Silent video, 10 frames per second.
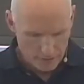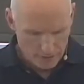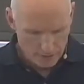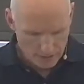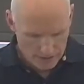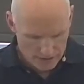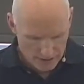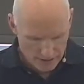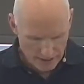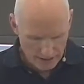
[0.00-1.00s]
who is
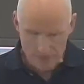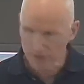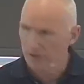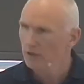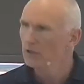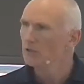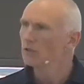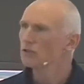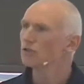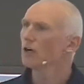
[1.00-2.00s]
in heaven,
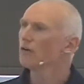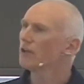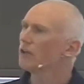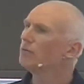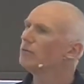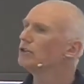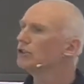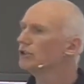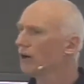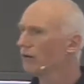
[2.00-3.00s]
so that you will
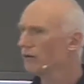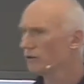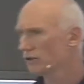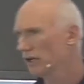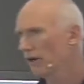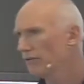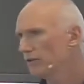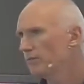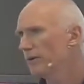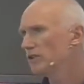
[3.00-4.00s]
show
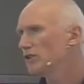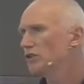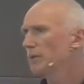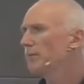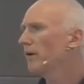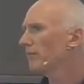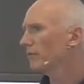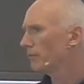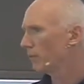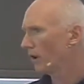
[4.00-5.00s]
yourself to be a chip
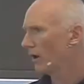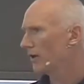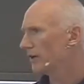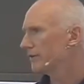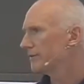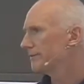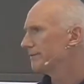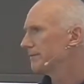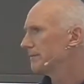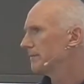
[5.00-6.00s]
off the block,
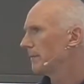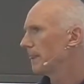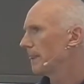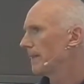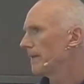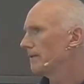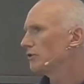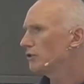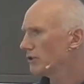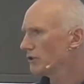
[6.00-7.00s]

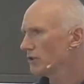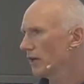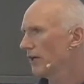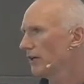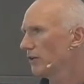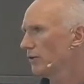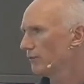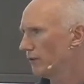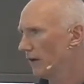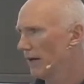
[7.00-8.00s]
just like your
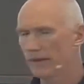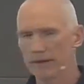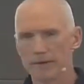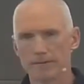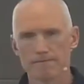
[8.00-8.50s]
Father.